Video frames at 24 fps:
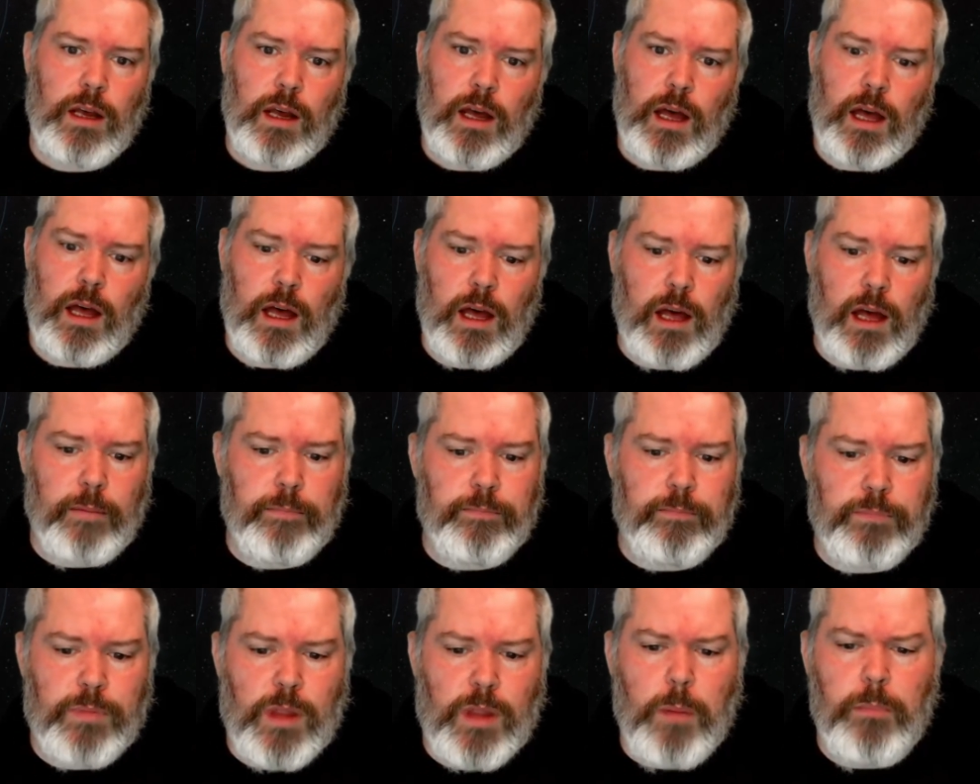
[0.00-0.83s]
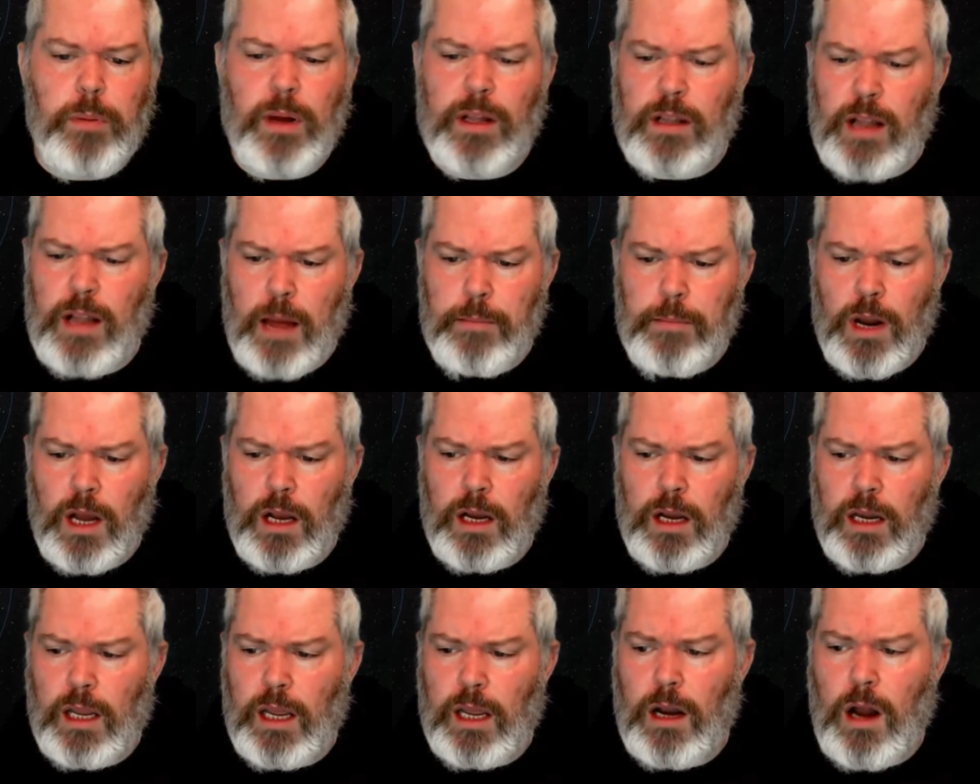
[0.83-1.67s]
but I'm not
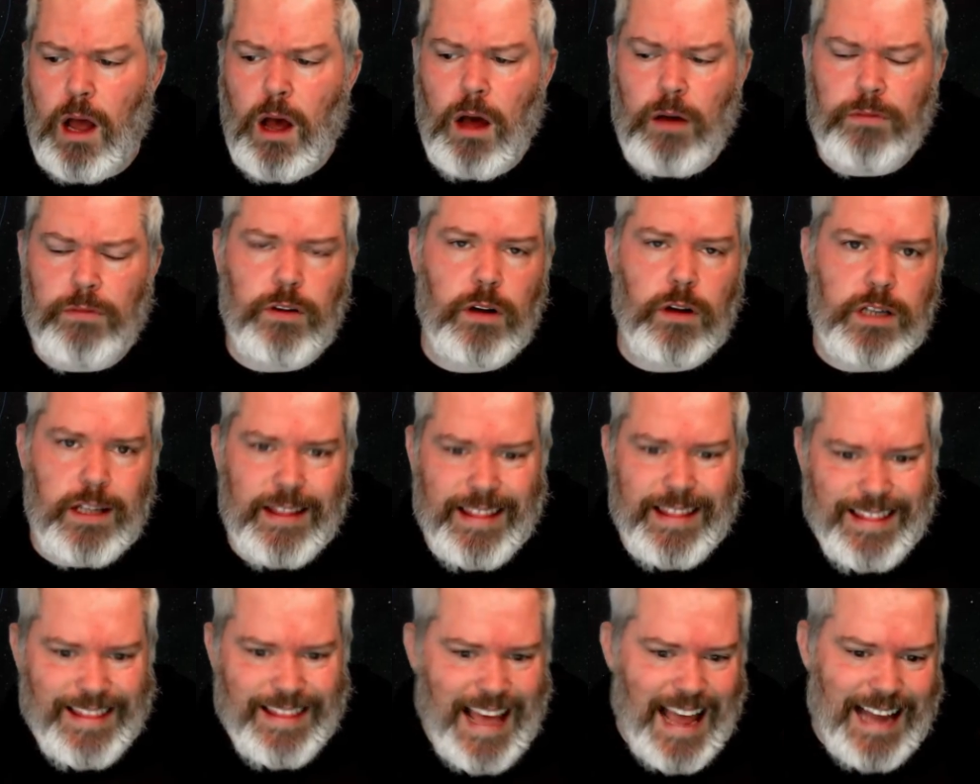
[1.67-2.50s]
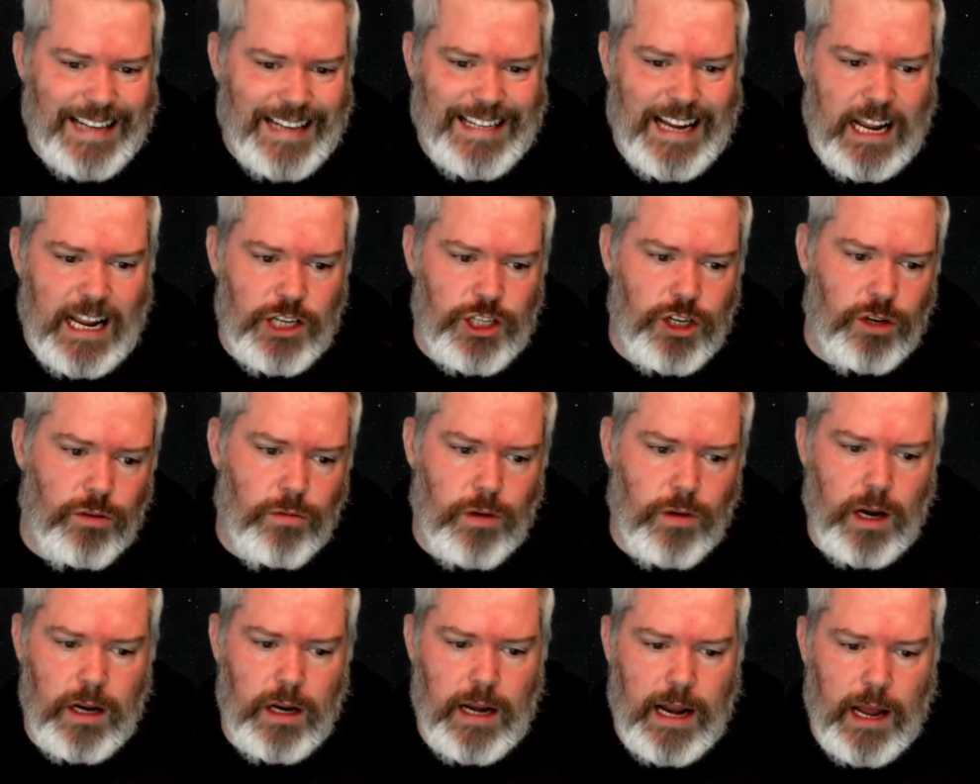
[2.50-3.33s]
going to get off onto that tangent
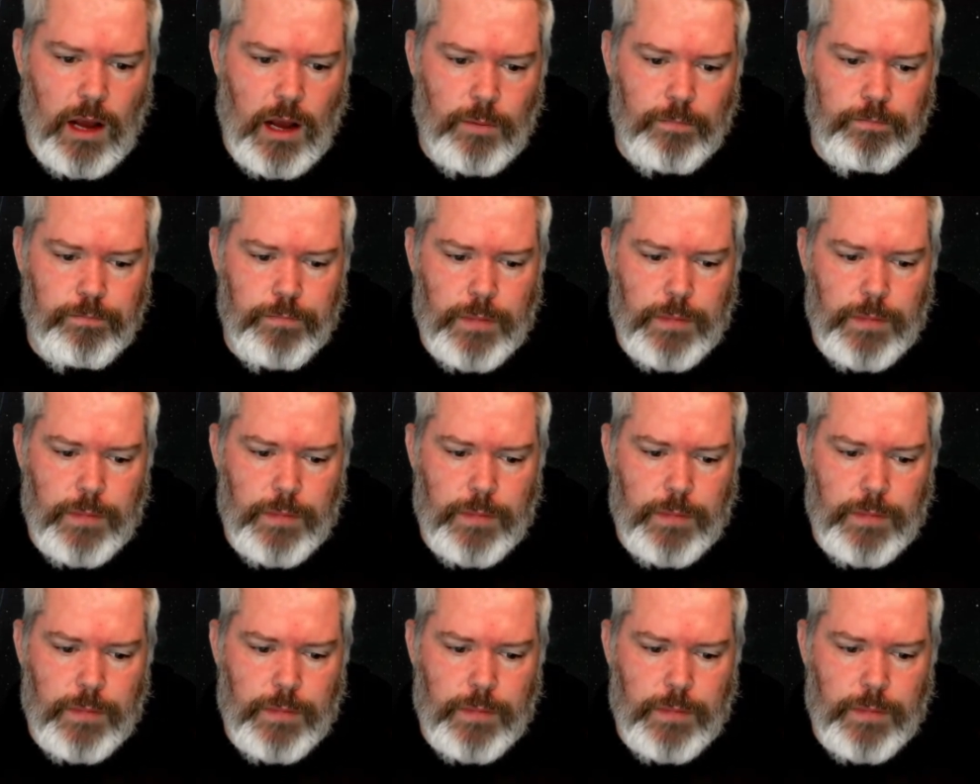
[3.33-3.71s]
right now.